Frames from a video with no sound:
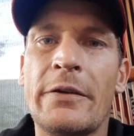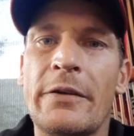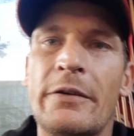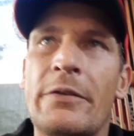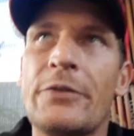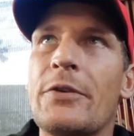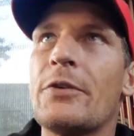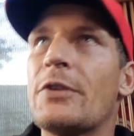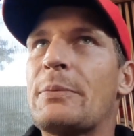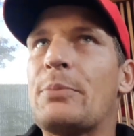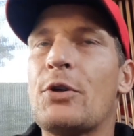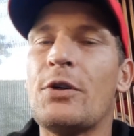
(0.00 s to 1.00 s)
and the
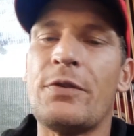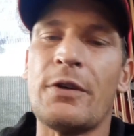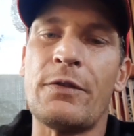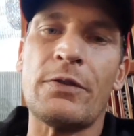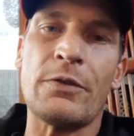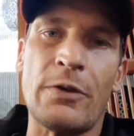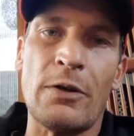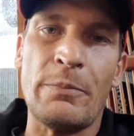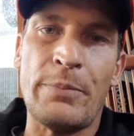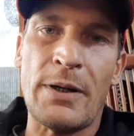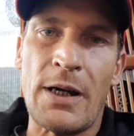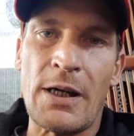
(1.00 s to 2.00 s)
Ute's perfect for
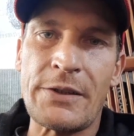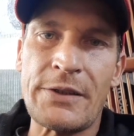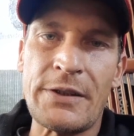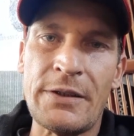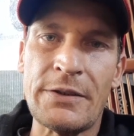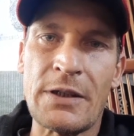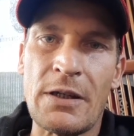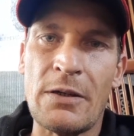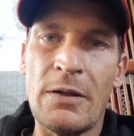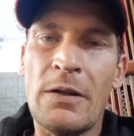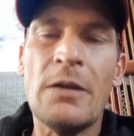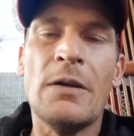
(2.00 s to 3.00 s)
throwing parts in,
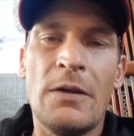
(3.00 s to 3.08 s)
so